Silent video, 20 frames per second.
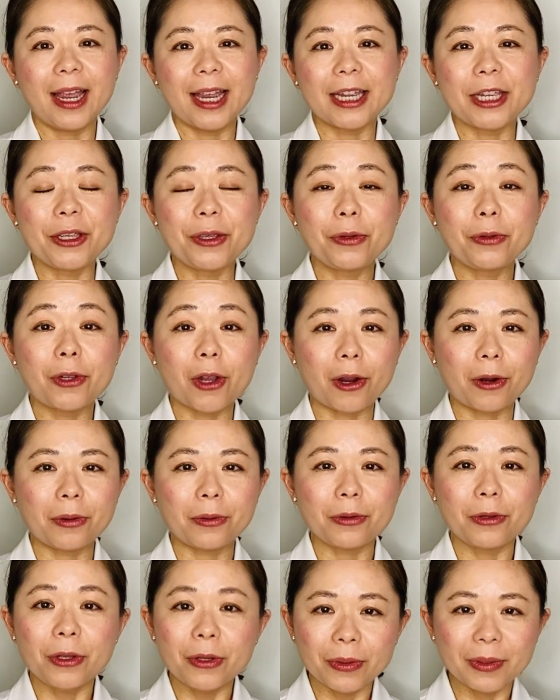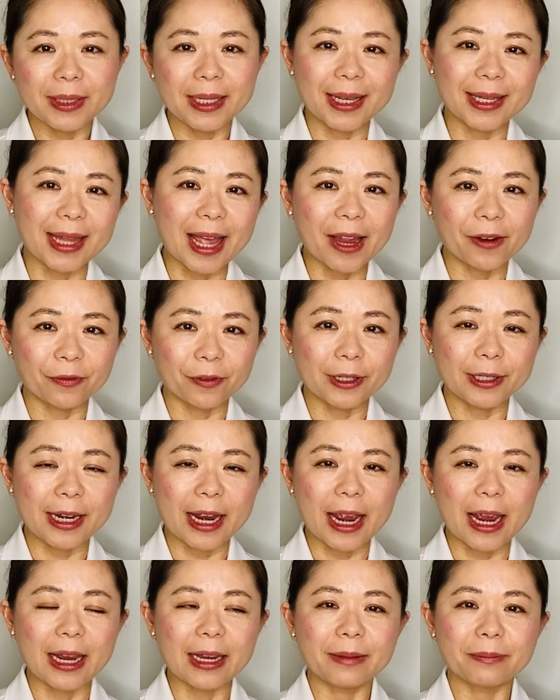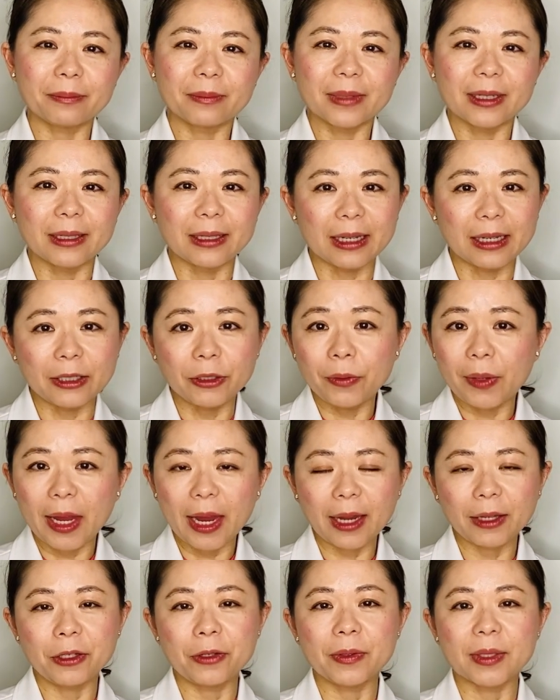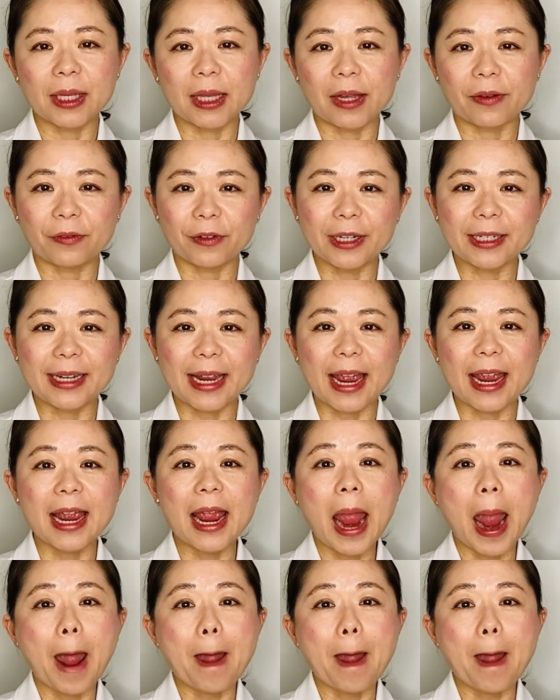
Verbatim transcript: you don't use it every day. You can't use it every day.